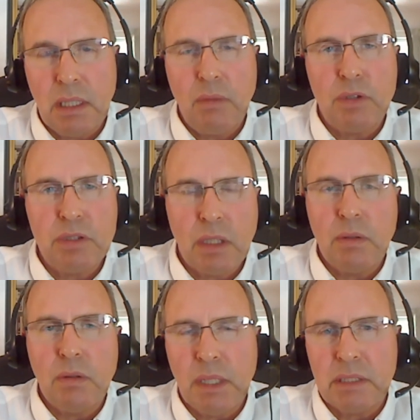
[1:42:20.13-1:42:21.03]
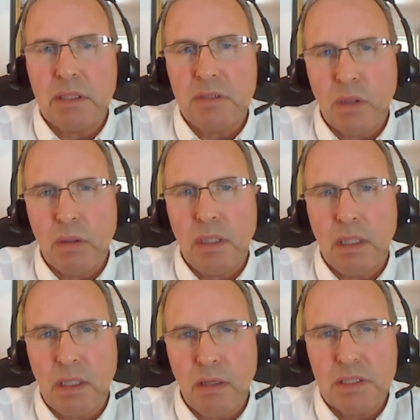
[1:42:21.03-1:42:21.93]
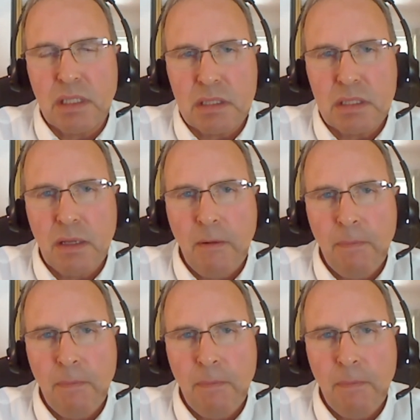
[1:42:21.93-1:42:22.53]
and they will tell you about the tyranny of distance.